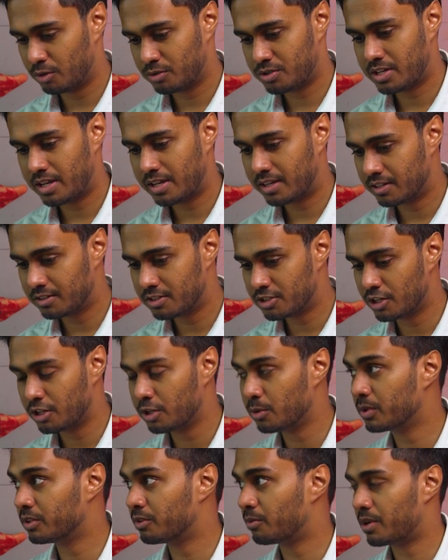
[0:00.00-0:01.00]
say
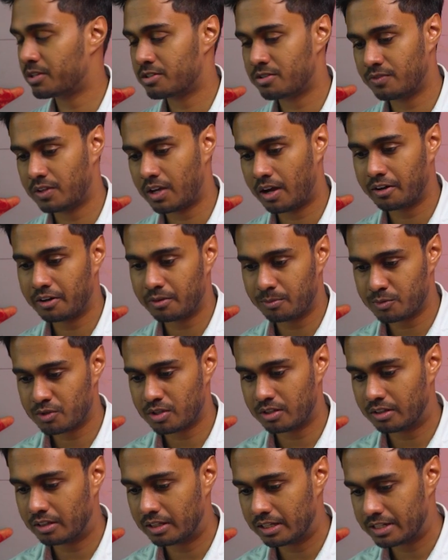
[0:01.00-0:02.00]
continue with the rest of the items
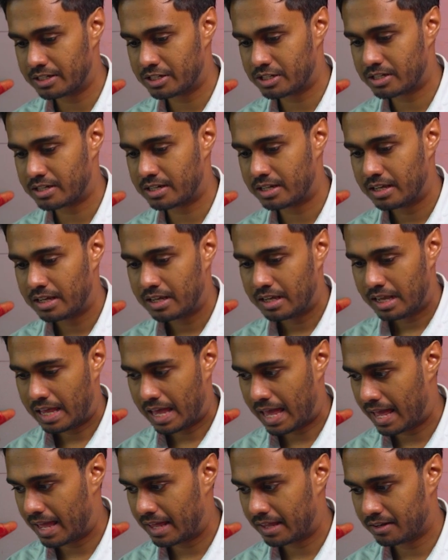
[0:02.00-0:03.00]
in the list,
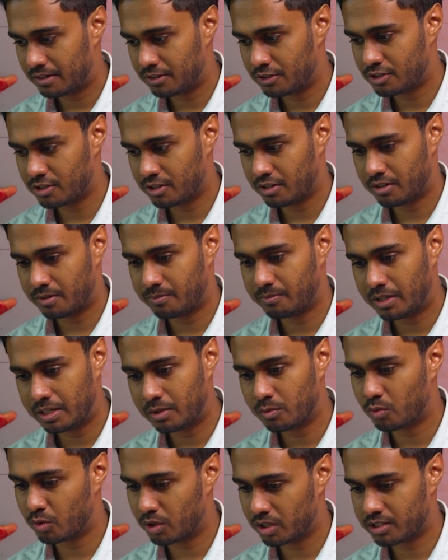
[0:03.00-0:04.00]
and
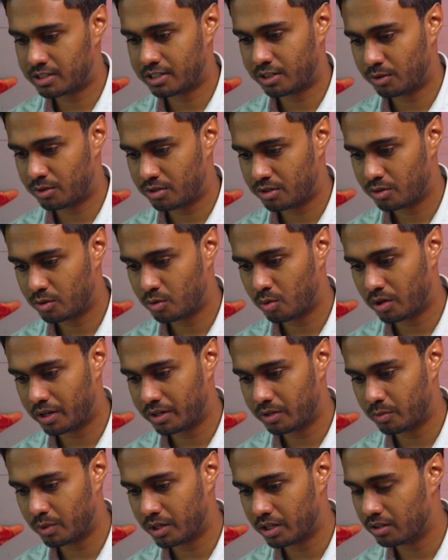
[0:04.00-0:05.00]
it worked out
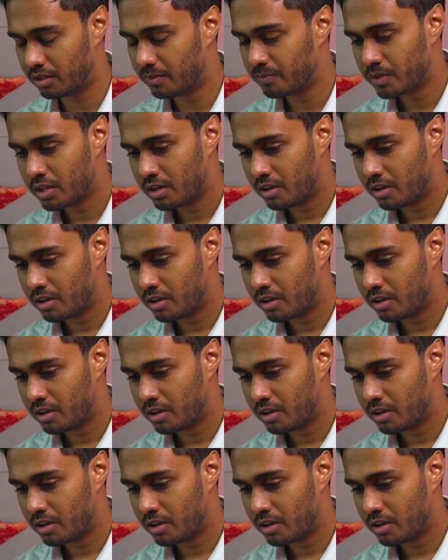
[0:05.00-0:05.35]
quite well.